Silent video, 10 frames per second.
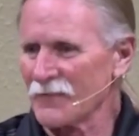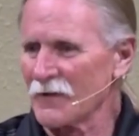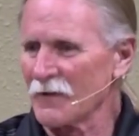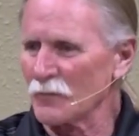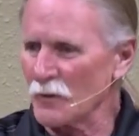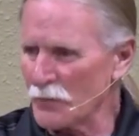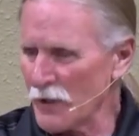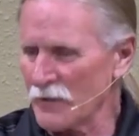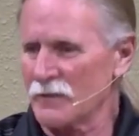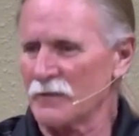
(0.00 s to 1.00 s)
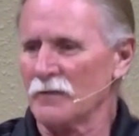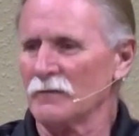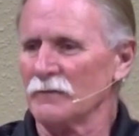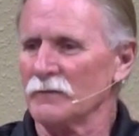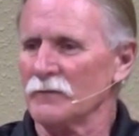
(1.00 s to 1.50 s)
repent.
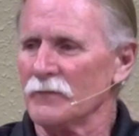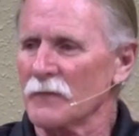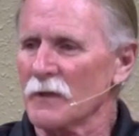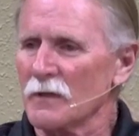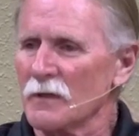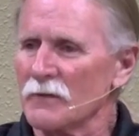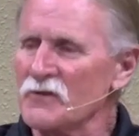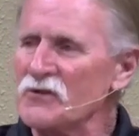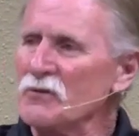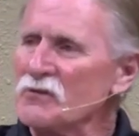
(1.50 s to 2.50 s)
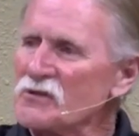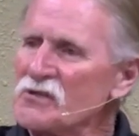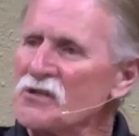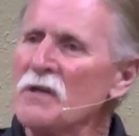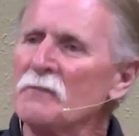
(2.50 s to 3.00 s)
They're so
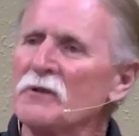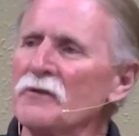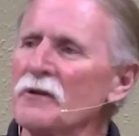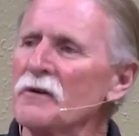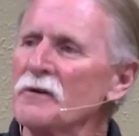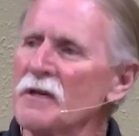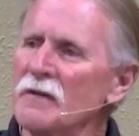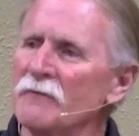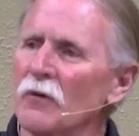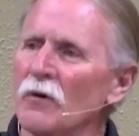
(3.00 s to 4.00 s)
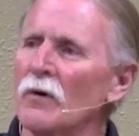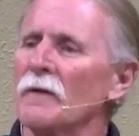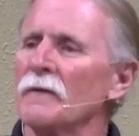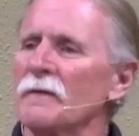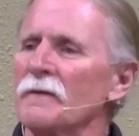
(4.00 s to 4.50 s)
steeped in their evil,
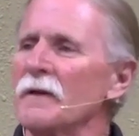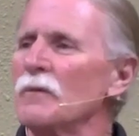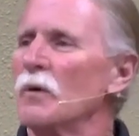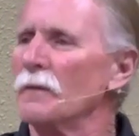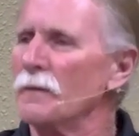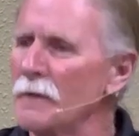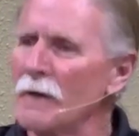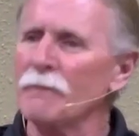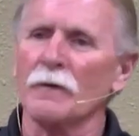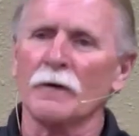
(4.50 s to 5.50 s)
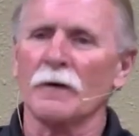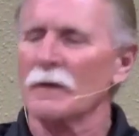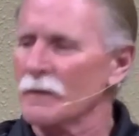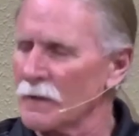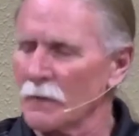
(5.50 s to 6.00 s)
they will never
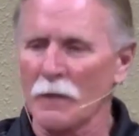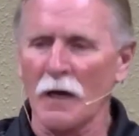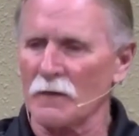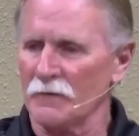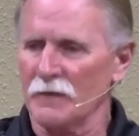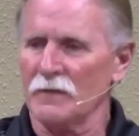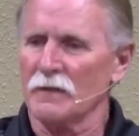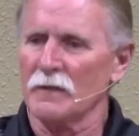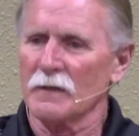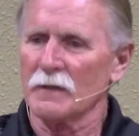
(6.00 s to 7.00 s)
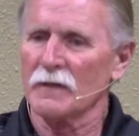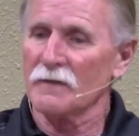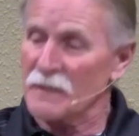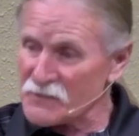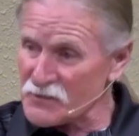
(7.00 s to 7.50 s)
come out of it.
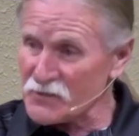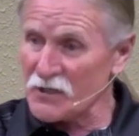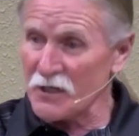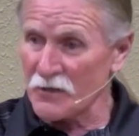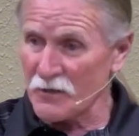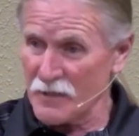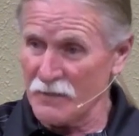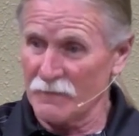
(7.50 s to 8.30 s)
That's scary.